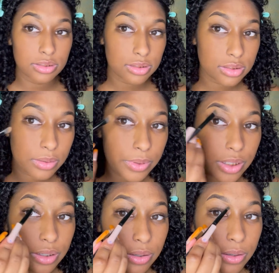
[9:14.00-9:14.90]
And then we're
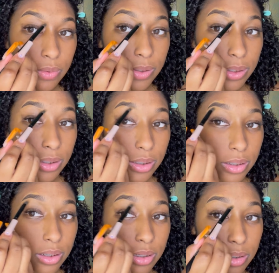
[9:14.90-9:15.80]
gonna go
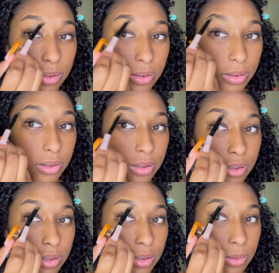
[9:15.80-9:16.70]
in
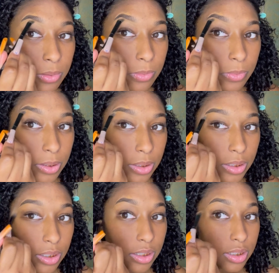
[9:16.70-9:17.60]
with
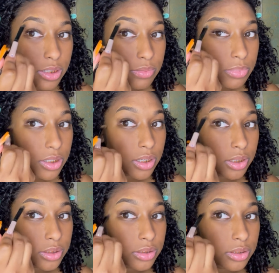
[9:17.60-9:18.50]
this brush.